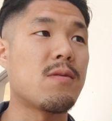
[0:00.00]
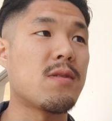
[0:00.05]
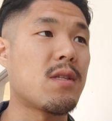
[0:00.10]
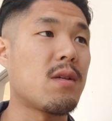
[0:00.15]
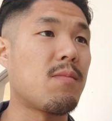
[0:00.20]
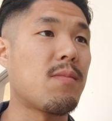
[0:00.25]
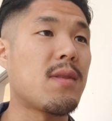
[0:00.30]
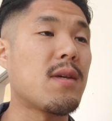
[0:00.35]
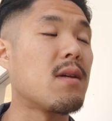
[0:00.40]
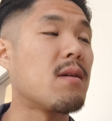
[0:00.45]
or
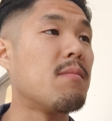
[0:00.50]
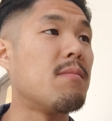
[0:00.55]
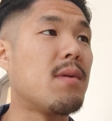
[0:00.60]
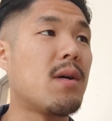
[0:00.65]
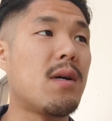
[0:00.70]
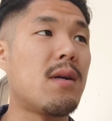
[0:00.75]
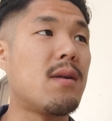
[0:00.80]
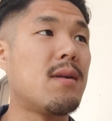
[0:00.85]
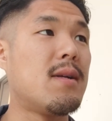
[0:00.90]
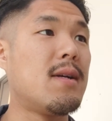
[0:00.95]
something,
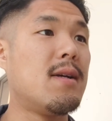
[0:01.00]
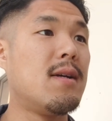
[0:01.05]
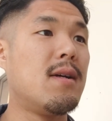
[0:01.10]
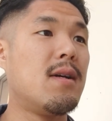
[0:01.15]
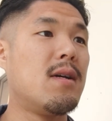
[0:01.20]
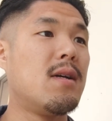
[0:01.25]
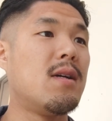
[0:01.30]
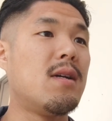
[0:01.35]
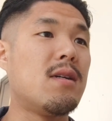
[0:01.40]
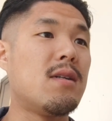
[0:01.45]
but
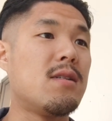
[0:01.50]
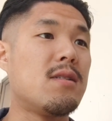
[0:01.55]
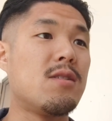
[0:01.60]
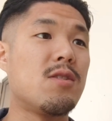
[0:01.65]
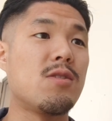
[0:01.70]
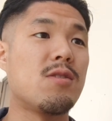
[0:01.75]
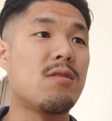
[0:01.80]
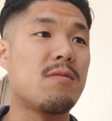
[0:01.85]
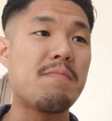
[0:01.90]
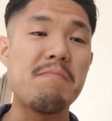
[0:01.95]
it's
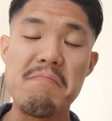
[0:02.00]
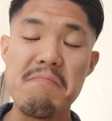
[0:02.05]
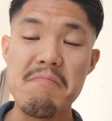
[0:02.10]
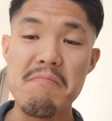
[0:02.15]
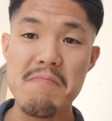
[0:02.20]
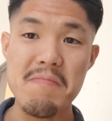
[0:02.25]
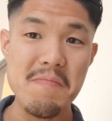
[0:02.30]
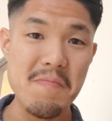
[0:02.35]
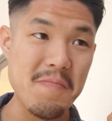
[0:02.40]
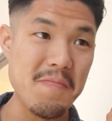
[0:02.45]
just,
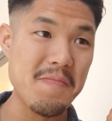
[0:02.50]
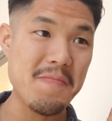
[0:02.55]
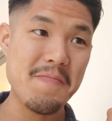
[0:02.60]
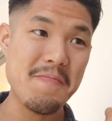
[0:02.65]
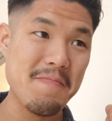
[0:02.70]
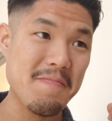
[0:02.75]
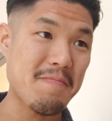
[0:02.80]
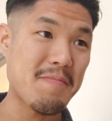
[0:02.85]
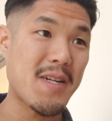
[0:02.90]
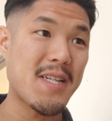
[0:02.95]

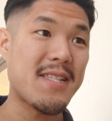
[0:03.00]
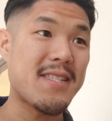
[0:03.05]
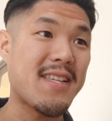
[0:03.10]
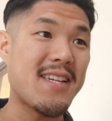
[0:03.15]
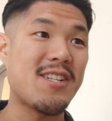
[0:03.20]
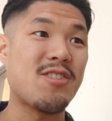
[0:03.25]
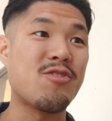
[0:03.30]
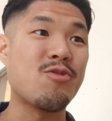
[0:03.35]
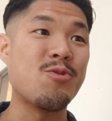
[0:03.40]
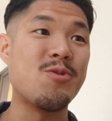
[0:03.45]
my
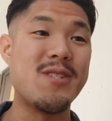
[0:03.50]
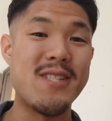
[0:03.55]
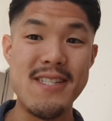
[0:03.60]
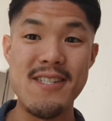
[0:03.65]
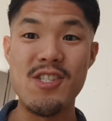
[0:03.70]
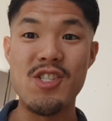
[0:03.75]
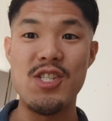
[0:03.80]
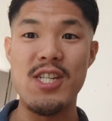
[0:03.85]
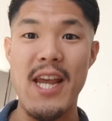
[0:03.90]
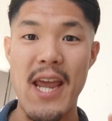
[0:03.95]
schedule is
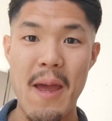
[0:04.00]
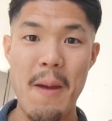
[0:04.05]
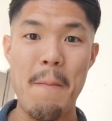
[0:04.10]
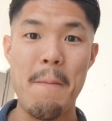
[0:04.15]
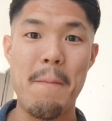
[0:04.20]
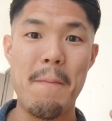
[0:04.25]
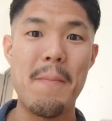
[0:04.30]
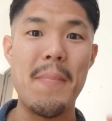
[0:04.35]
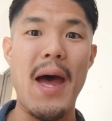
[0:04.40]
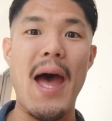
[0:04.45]

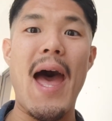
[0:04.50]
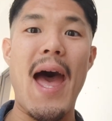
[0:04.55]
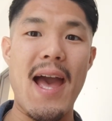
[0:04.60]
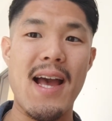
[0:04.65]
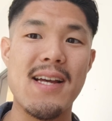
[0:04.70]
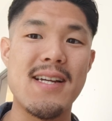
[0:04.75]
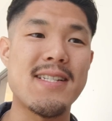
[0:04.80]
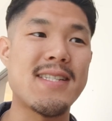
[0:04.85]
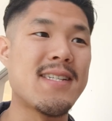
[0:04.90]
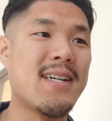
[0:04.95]

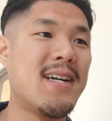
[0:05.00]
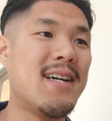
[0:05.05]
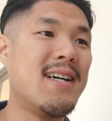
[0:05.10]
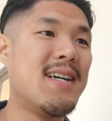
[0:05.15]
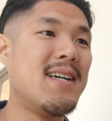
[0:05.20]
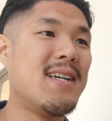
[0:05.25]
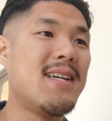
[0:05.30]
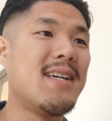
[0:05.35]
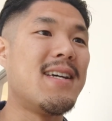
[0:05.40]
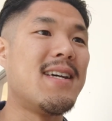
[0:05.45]
jam-packed
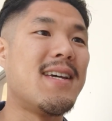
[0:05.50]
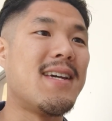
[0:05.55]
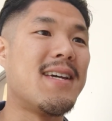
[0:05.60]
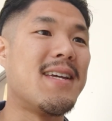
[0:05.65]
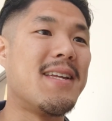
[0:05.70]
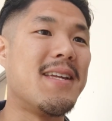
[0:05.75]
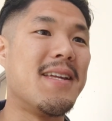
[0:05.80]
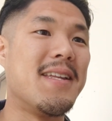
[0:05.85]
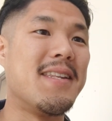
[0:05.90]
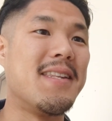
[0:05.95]

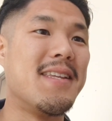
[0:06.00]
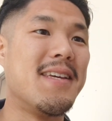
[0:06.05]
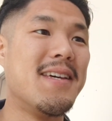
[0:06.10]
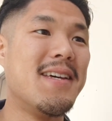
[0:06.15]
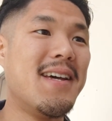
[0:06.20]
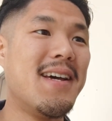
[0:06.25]
and